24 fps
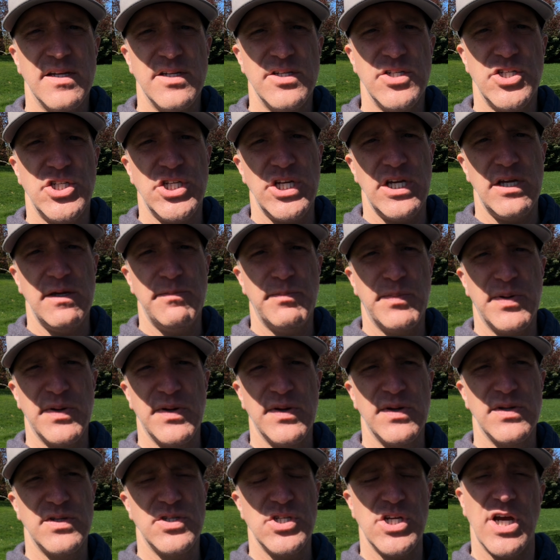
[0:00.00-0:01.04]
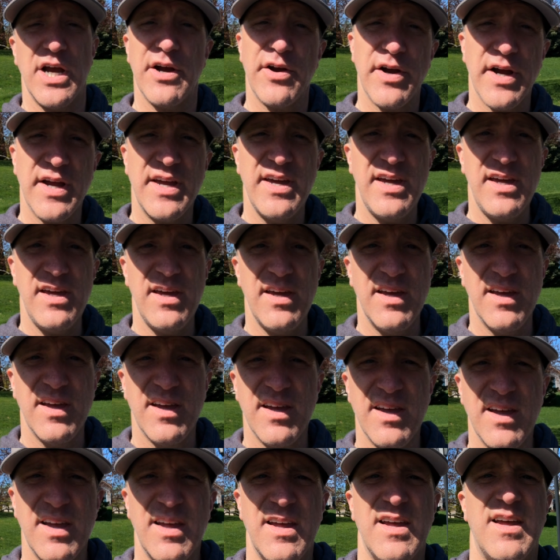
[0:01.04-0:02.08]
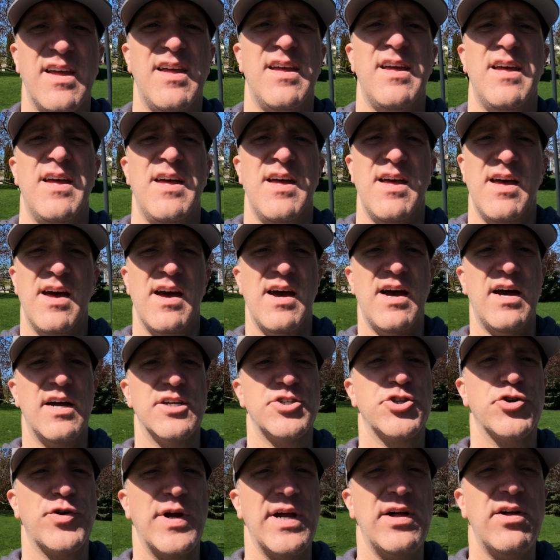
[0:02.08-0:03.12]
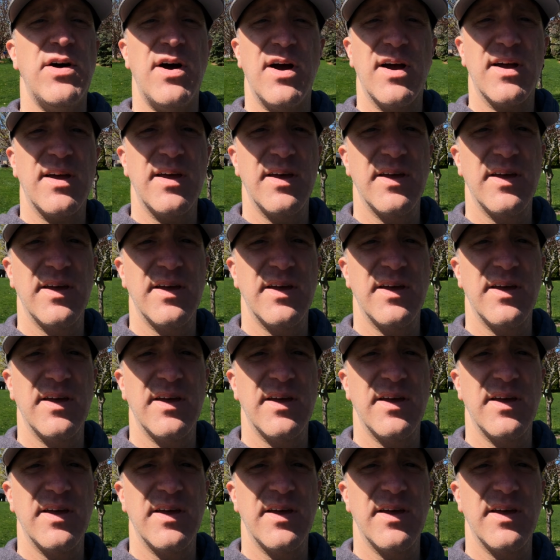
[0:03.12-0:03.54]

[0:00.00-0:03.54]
Jeep Cherokee Trailhawk